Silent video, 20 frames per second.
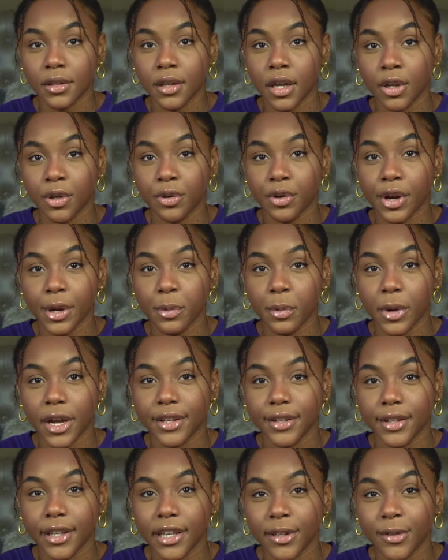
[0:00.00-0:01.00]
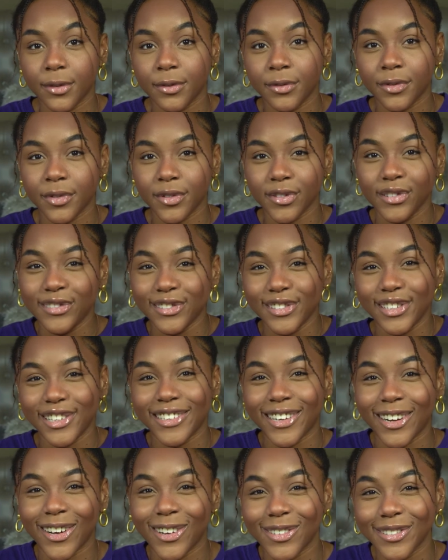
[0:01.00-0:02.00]
a great way to live. You
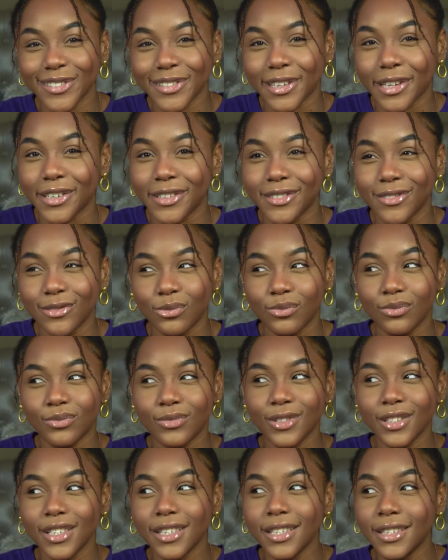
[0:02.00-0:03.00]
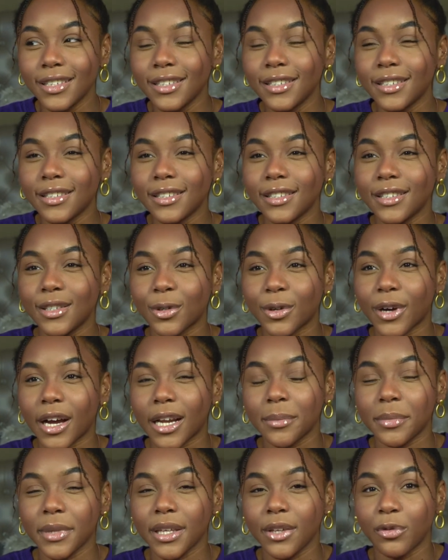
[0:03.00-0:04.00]
know, like you don't
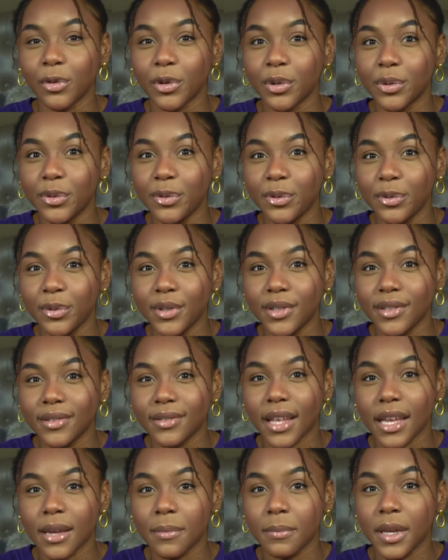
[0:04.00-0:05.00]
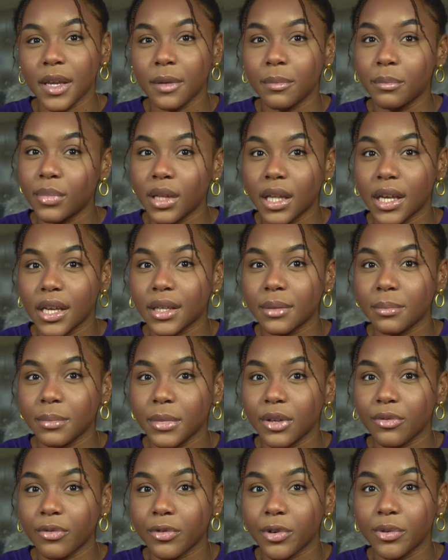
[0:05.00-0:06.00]
gotta be rude. Like being blunt and
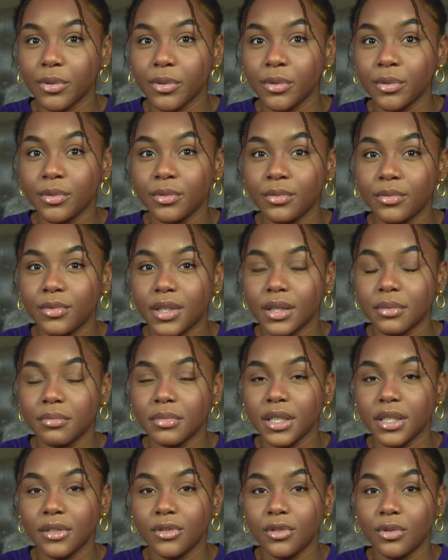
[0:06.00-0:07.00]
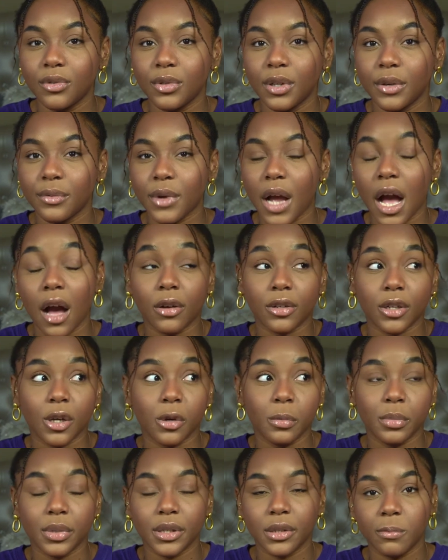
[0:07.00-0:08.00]
being rude can be two different, I don't
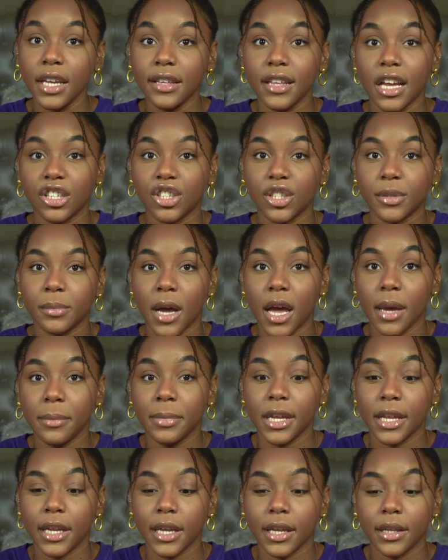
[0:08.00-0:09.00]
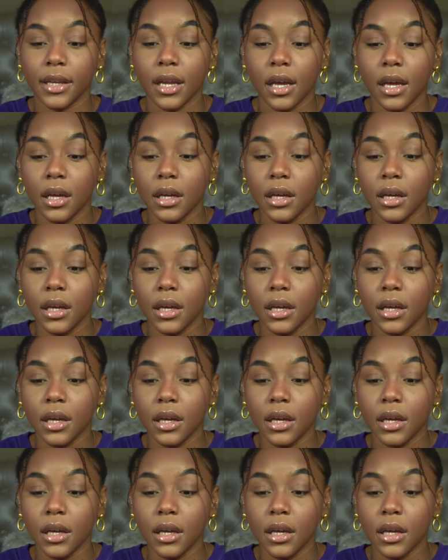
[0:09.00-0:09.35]
know, but that's just my opinion.